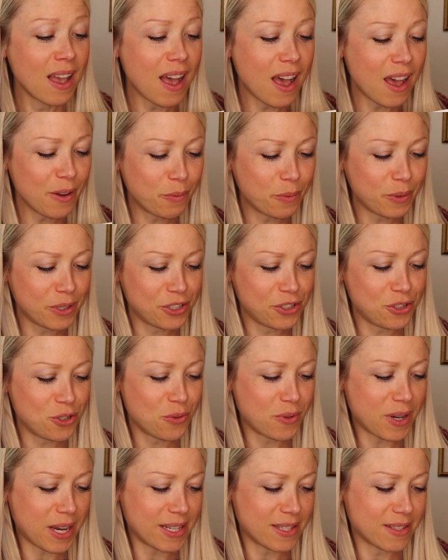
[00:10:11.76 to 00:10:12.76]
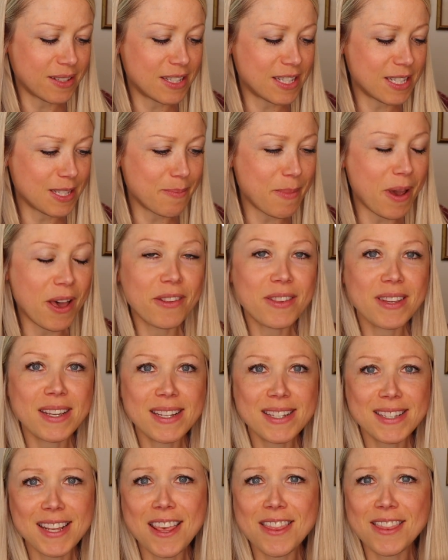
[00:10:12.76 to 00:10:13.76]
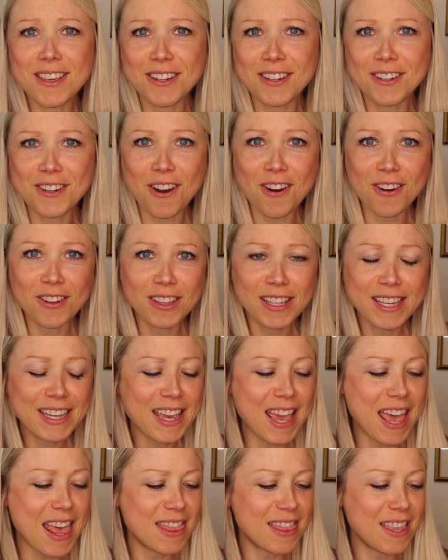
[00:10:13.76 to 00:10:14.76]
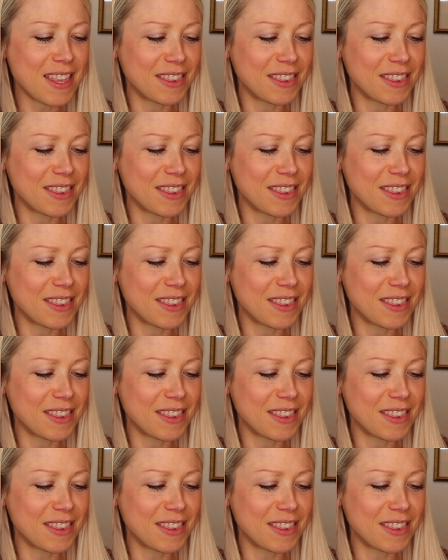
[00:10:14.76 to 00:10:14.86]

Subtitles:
I wish you guys could smell this. The garlic and the